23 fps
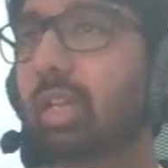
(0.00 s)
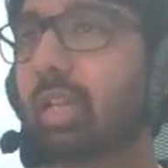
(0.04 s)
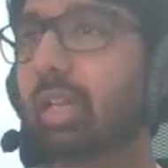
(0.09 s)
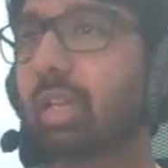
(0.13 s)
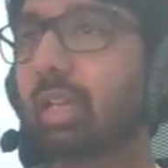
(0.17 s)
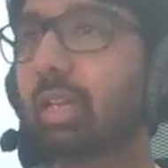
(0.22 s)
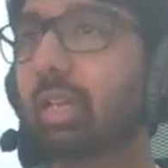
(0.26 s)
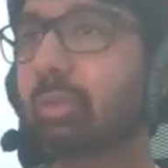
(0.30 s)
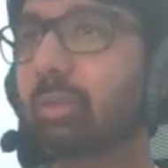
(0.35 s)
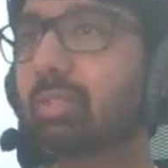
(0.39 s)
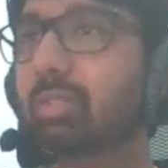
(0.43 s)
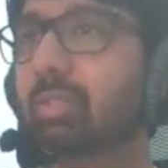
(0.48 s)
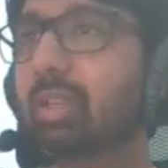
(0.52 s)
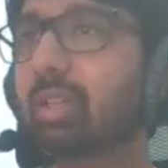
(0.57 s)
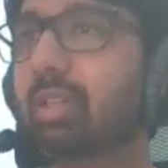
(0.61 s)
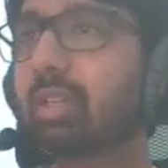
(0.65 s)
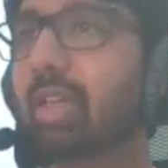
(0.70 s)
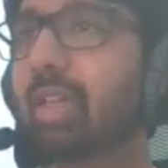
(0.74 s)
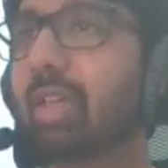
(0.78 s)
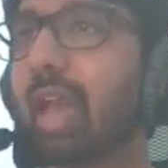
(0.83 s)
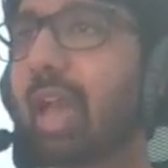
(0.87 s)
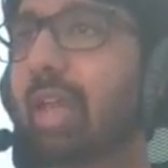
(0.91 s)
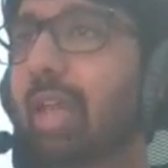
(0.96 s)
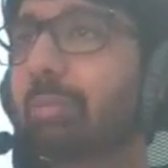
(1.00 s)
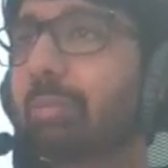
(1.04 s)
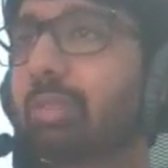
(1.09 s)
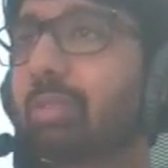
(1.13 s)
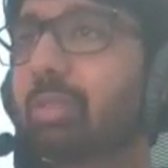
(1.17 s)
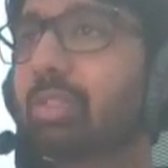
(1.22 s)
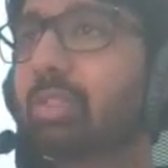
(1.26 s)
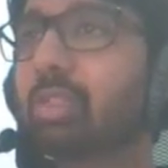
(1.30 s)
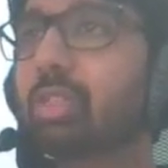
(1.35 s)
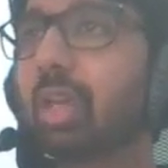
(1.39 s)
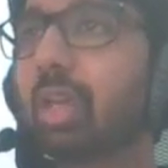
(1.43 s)
Now suddenly
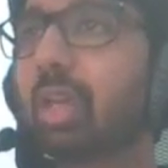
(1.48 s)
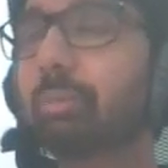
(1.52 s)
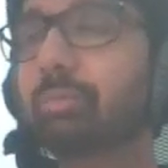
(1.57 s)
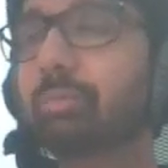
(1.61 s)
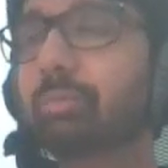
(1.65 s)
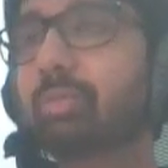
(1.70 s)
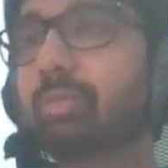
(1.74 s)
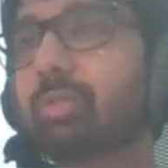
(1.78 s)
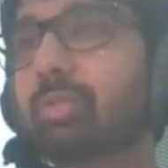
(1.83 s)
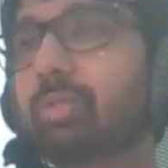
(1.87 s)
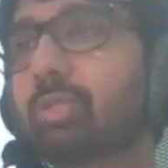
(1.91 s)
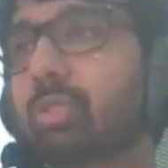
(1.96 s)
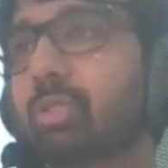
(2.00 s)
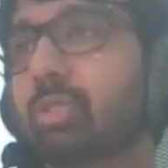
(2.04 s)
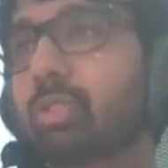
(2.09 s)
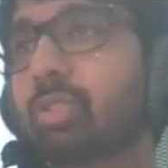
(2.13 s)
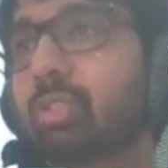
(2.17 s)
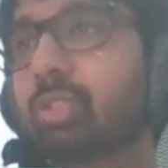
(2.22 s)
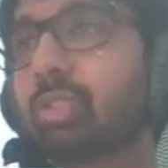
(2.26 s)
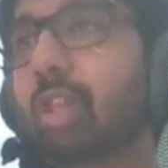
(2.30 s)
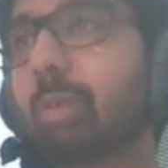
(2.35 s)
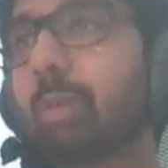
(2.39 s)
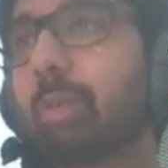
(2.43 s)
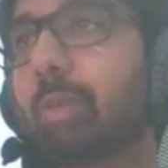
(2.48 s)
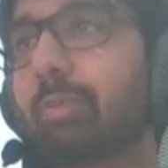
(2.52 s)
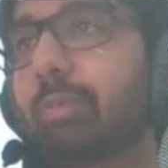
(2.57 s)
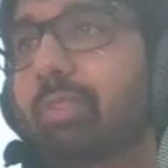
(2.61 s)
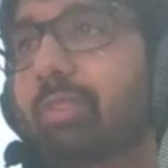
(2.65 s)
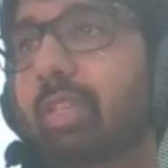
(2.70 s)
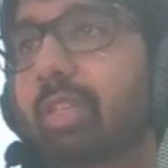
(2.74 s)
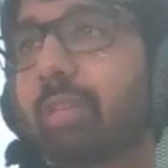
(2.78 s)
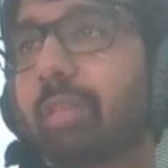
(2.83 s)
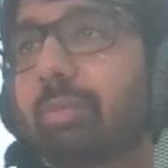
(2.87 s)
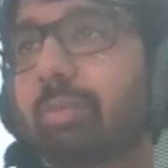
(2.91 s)
Albert jumps to the top of
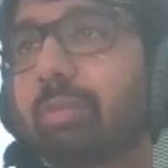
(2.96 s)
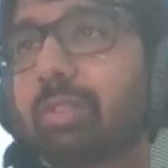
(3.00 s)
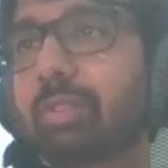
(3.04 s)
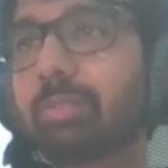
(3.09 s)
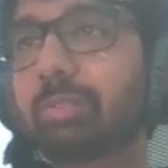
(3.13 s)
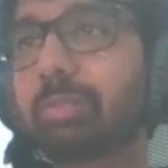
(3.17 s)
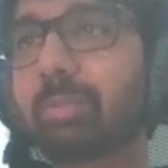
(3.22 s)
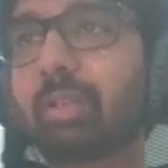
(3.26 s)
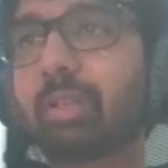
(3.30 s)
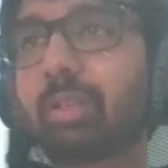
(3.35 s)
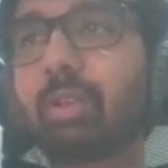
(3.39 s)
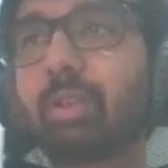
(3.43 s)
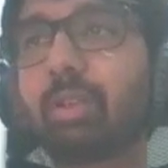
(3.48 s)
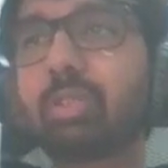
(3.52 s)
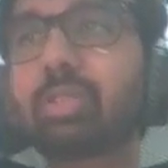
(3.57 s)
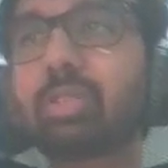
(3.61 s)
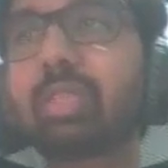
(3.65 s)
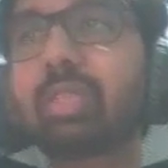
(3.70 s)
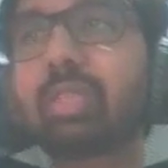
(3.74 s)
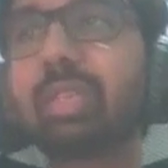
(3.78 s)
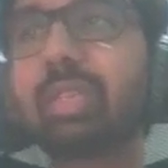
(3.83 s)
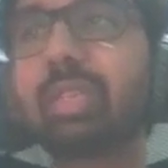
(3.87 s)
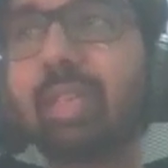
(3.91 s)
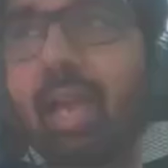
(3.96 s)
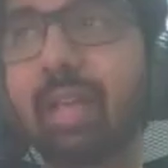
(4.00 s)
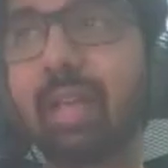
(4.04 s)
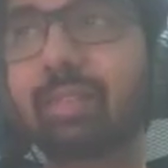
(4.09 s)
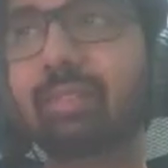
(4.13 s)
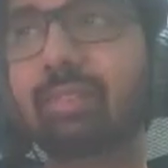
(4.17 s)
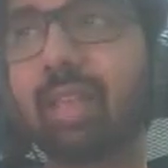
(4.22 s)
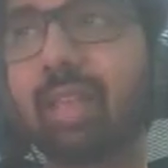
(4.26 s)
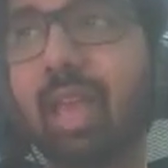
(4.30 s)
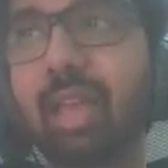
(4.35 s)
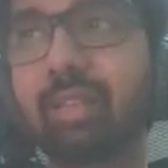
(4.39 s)
the table is because he
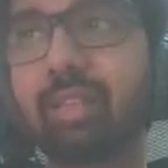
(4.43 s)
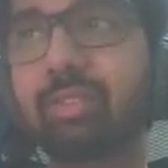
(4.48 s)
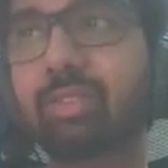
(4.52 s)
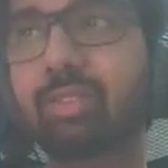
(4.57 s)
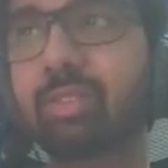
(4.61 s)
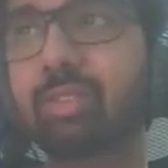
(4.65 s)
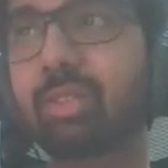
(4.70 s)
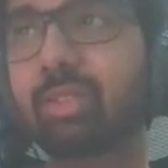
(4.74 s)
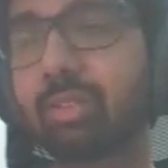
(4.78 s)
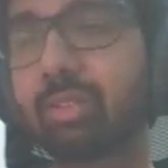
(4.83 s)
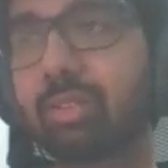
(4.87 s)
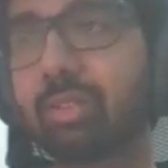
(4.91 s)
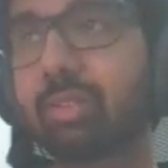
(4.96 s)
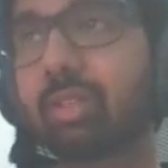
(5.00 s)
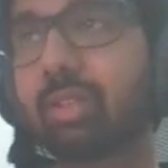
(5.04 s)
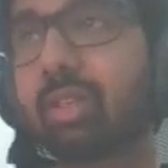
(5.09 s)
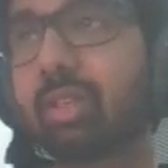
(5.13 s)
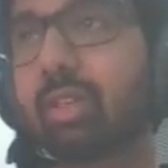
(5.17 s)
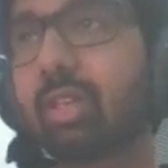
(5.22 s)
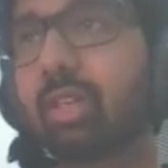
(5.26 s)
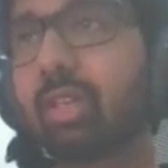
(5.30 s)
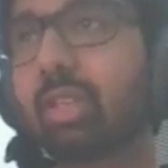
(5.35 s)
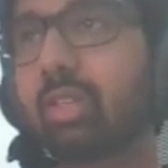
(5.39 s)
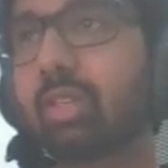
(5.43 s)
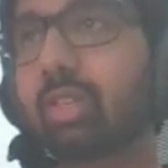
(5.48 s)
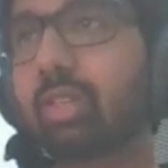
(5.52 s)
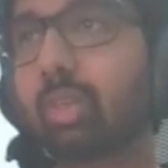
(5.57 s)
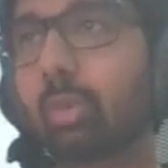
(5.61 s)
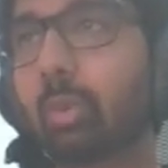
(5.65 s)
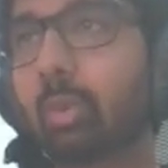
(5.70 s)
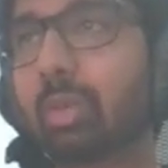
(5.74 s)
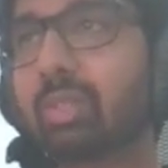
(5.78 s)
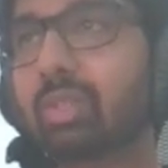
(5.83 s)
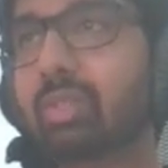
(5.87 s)
has answered the
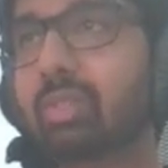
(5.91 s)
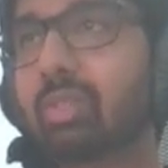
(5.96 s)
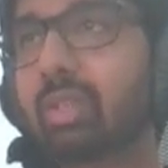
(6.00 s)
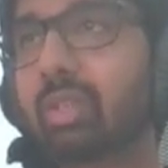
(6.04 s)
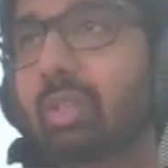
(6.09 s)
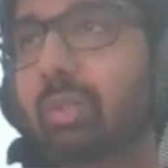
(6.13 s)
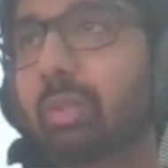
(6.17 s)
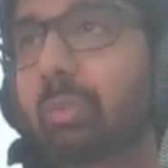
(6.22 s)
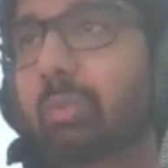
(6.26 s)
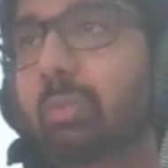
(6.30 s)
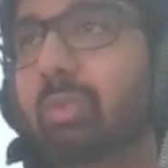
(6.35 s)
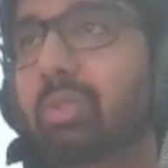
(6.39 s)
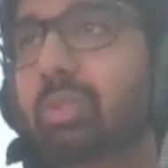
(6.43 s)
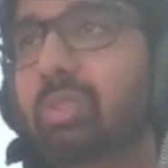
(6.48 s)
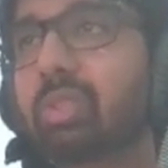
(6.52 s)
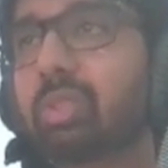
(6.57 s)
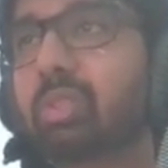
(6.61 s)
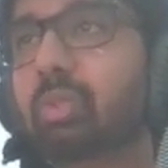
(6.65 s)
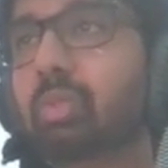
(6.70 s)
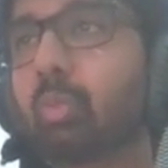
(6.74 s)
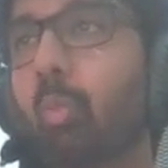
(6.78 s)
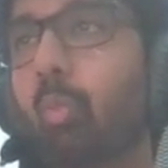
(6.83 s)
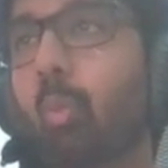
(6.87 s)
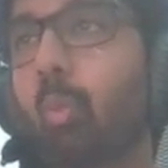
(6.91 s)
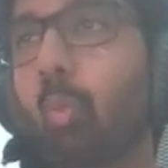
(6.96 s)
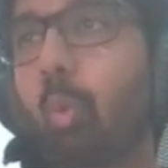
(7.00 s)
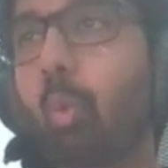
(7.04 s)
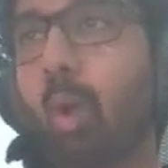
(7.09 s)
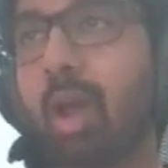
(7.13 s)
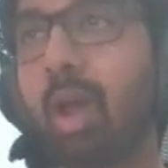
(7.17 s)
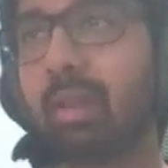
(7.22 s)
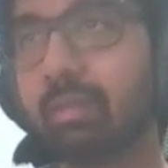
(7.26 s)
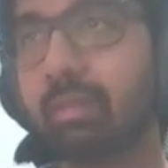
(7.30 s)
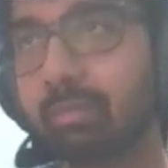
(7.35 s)
question, which is
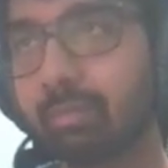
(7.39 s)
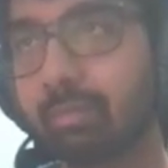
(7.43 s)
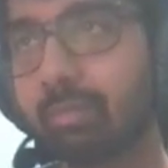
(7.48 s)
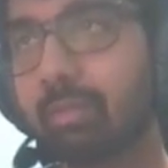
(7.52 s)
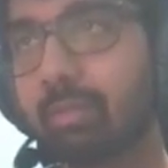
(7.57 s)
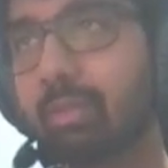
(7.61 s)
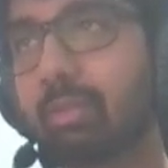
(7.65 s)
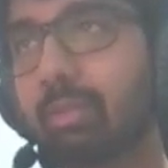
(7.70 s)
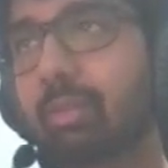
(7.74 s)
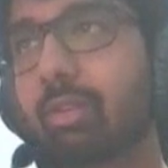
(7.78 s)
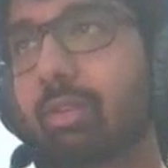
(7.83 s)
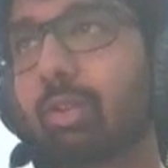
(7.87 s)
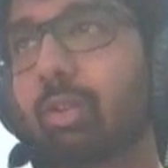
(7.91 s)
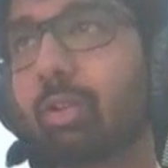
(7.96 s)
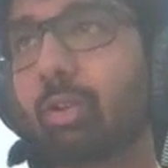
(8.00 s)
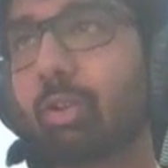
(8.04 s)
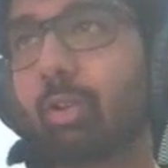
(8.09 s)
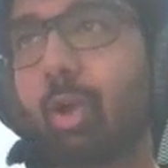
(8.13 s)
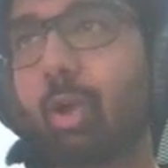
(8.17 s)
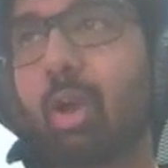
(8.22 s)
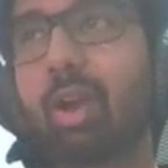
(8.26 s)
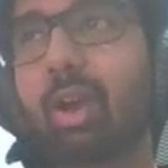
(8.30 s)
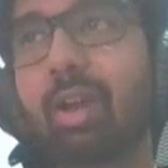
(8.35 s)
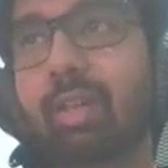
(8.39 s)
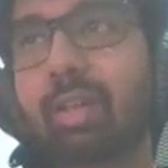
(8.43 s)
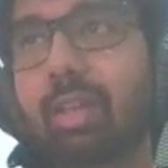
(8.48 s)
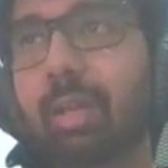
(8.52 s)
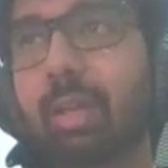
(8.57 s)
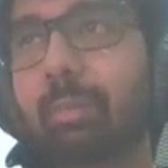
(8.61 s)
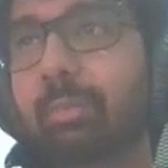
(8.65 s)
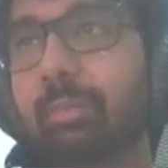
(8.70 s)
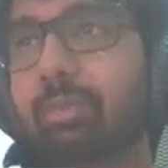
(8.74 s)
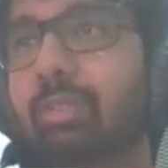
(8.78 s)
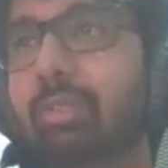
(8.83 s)
1 wrong
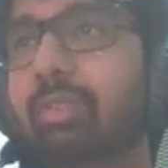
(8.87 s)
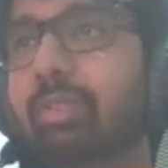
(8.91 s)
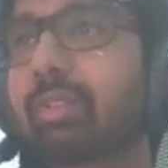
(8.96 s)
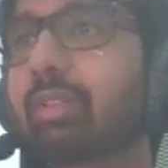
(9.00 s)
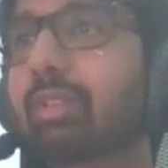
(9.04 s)
attempt.